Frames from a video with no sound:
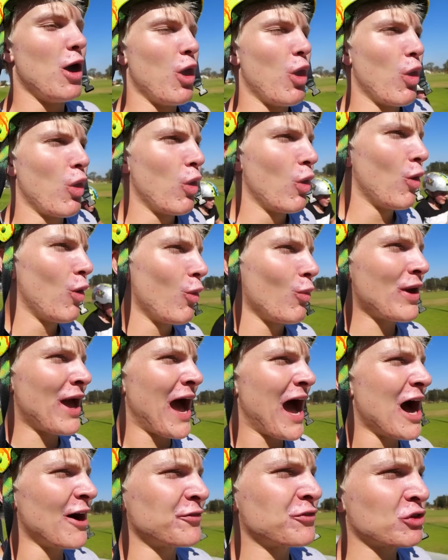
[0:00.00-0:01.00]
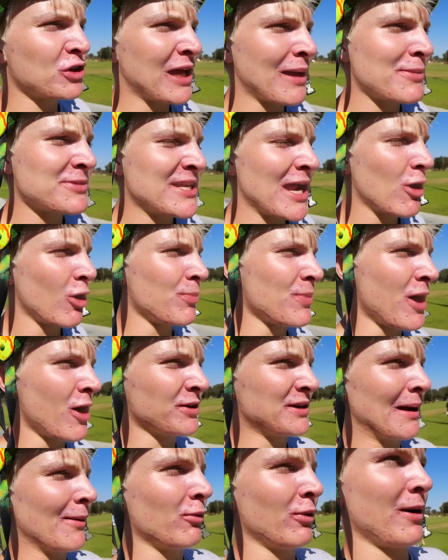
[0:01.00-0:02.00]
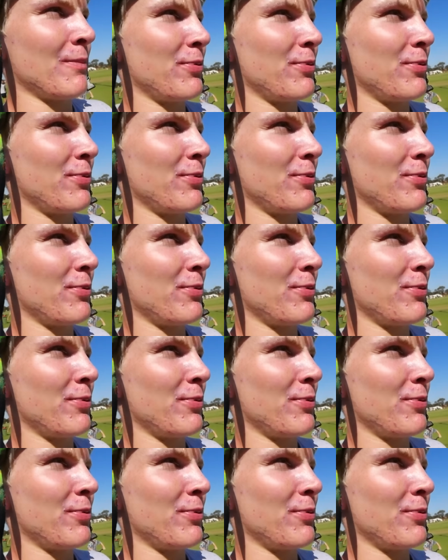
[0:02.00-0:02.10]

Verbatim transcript: Come on, please. We have to double tap up now, double